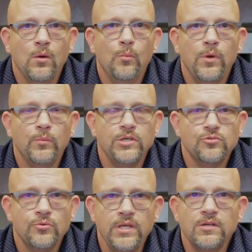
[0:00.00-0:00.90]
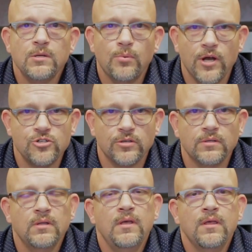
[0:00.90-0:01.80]
When we treat
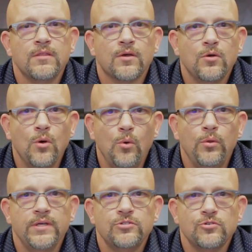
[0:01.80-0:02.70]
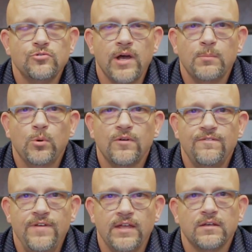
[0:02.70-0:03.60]
depression, the goal is to try to
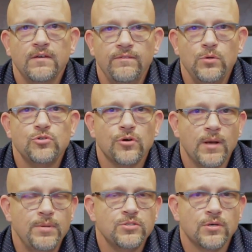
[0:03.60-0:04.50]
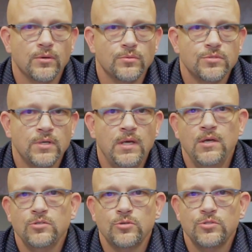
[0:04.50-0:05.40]
prevent future episodes.
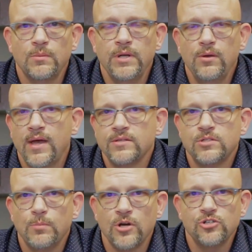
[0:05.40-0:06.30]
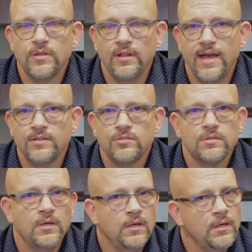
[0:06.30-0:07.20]
So somebody who has depression that
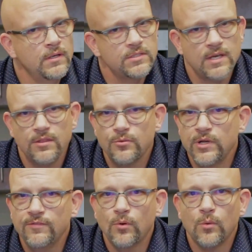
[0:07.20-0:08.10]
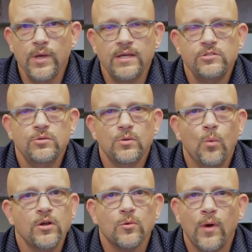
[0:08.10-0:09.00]
lasts, say, 3 to 4 weeks, you could
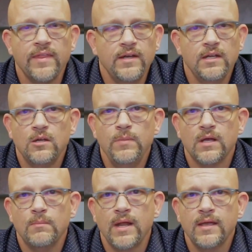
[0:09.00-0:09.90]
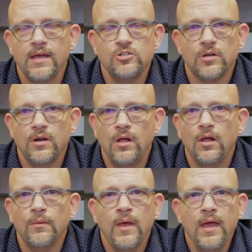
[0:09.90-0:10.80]
wonder why they need to be on a medication at
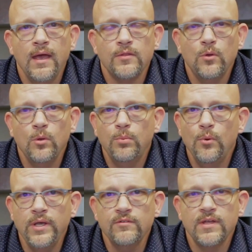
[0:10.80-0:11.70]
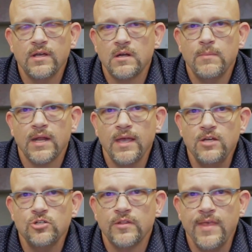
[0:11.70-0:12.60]
all. And the whole point of getting on a
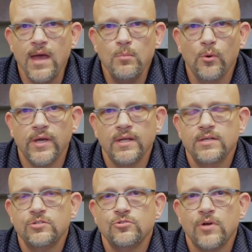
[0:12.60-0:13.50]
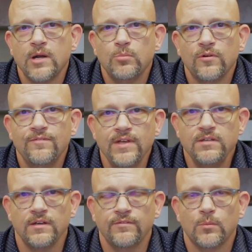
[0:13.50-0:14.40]
medication at that point is to try to
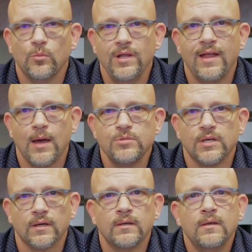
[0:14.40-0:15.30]
prevent it from relapsing,